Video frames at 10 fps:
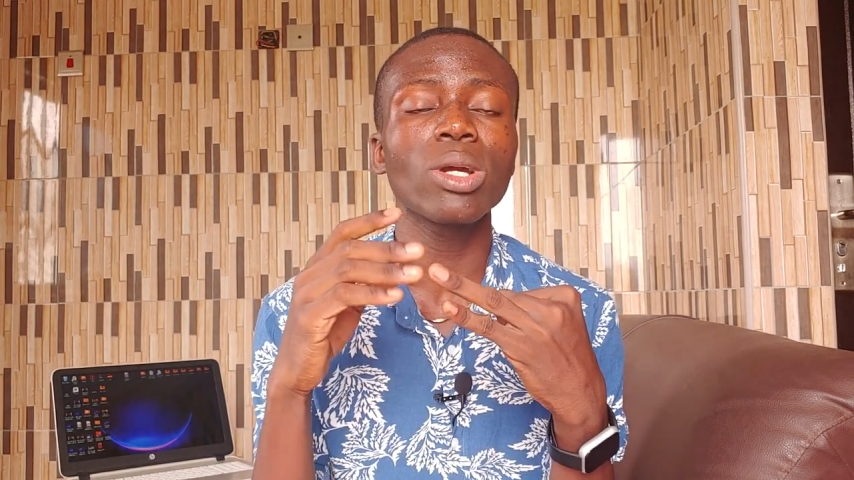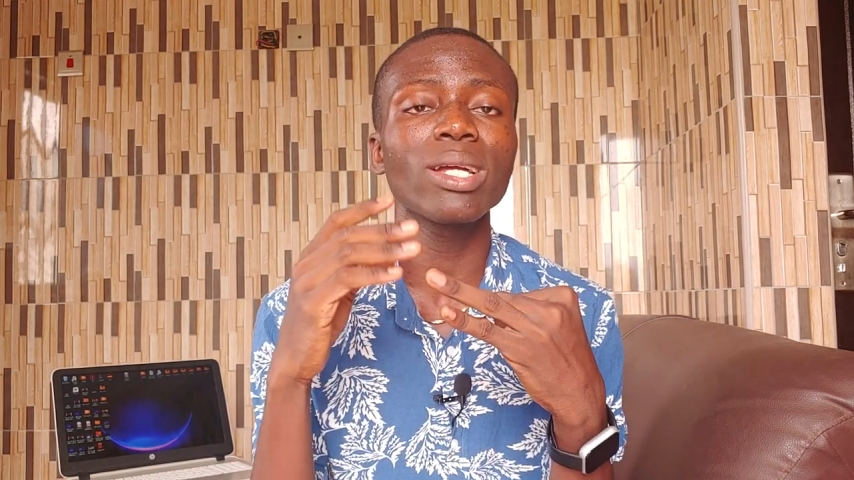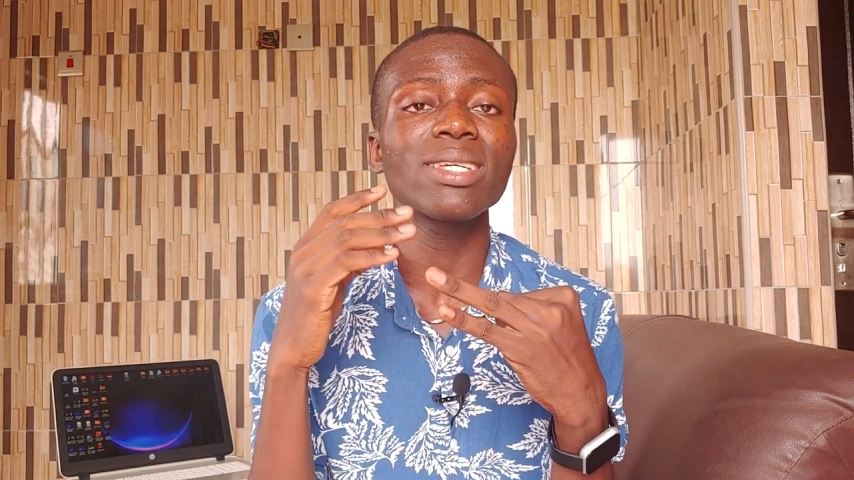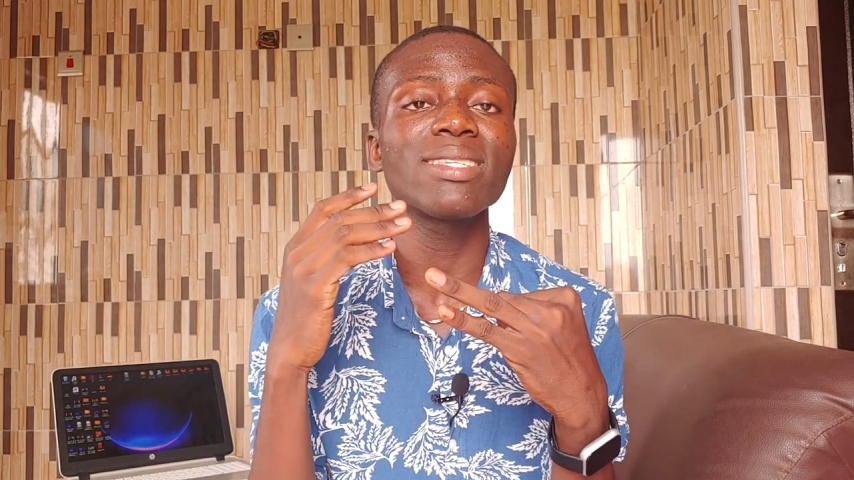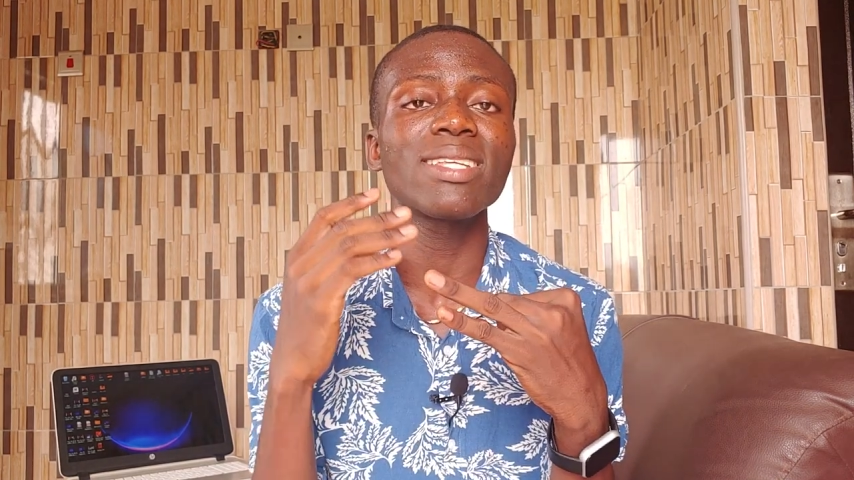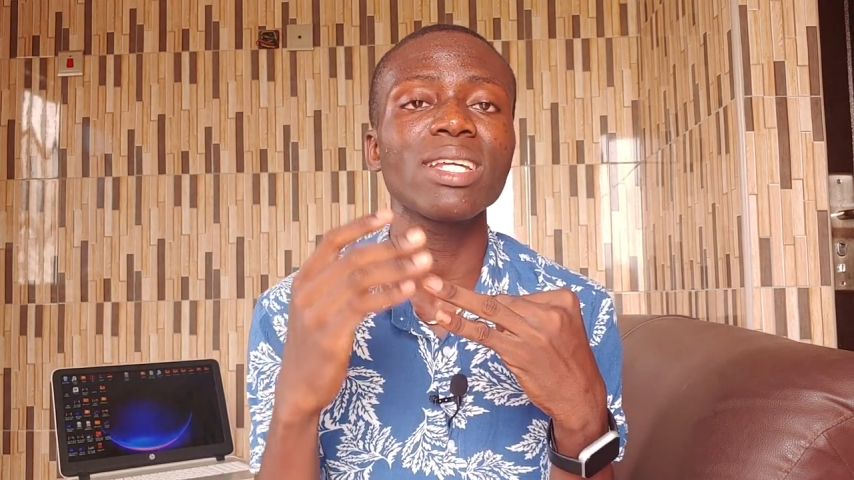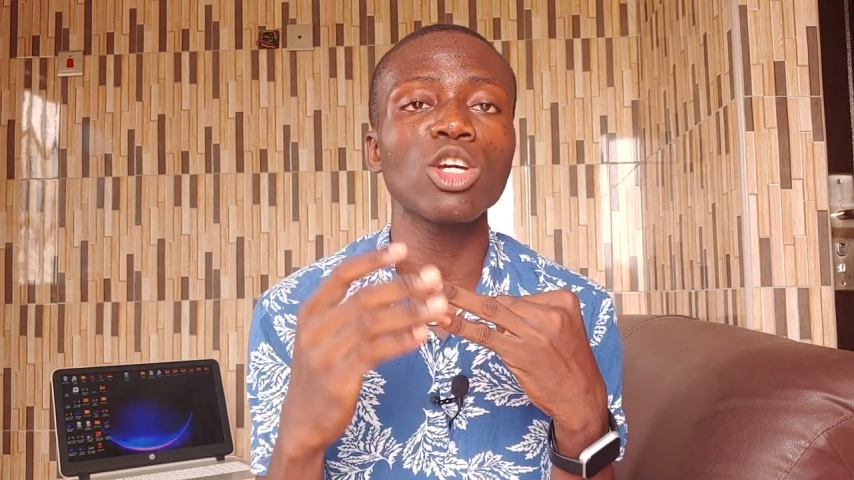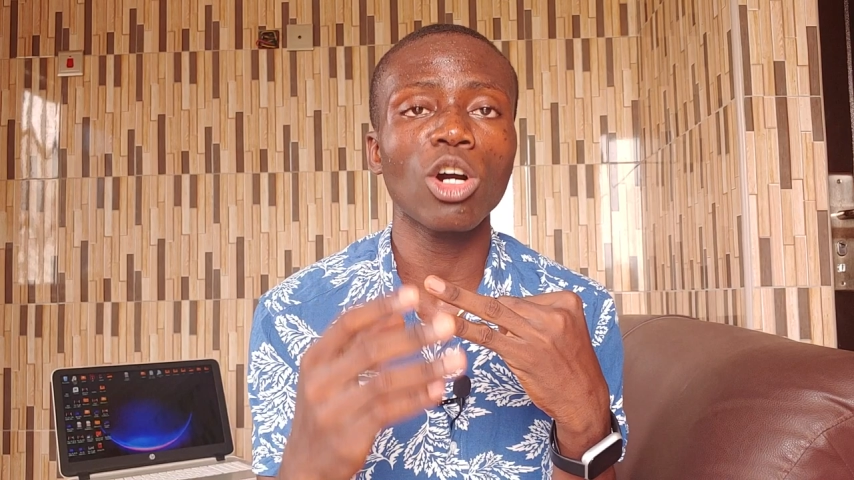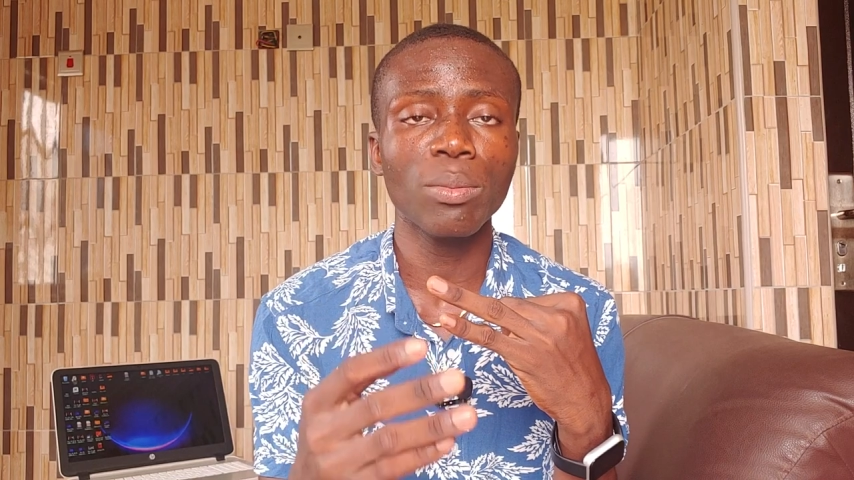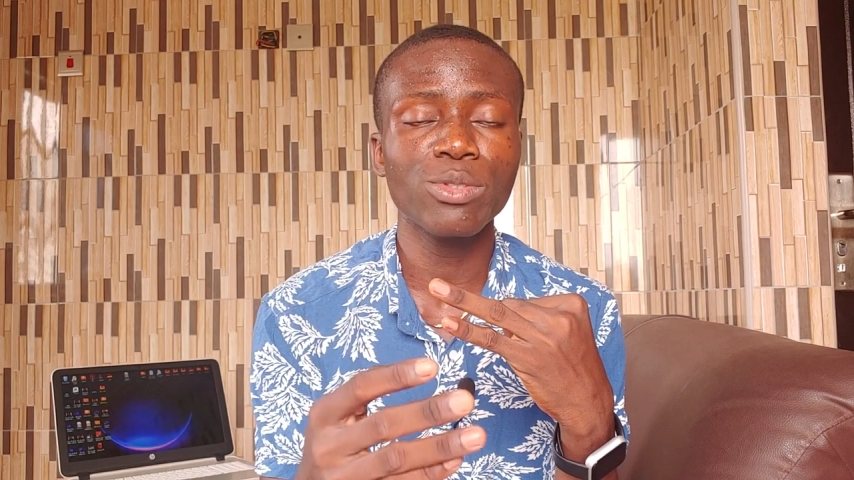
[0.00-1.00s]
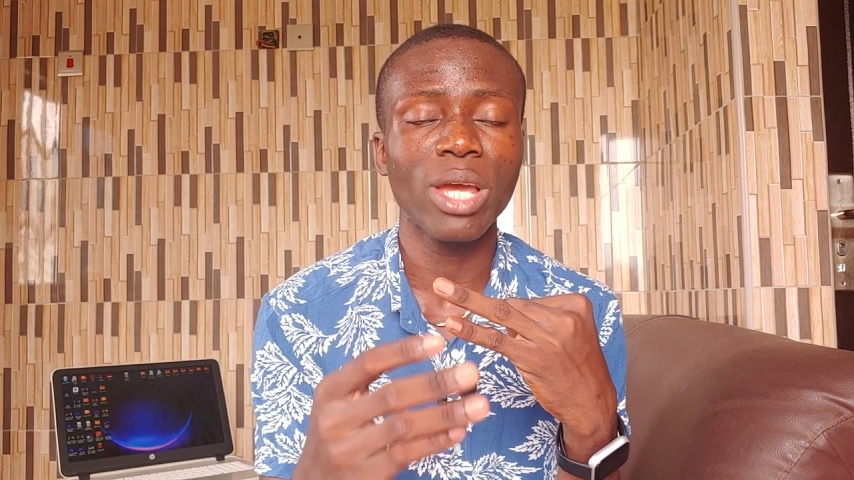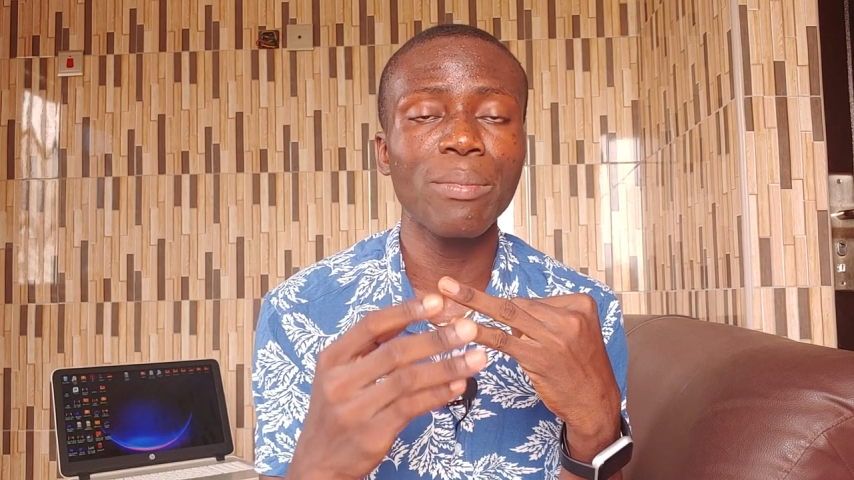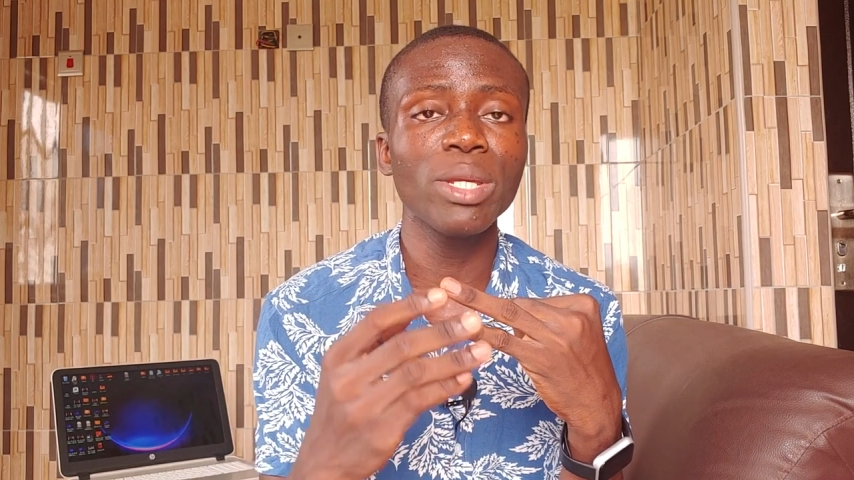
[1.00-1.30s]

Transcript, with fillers: get a steady uptime,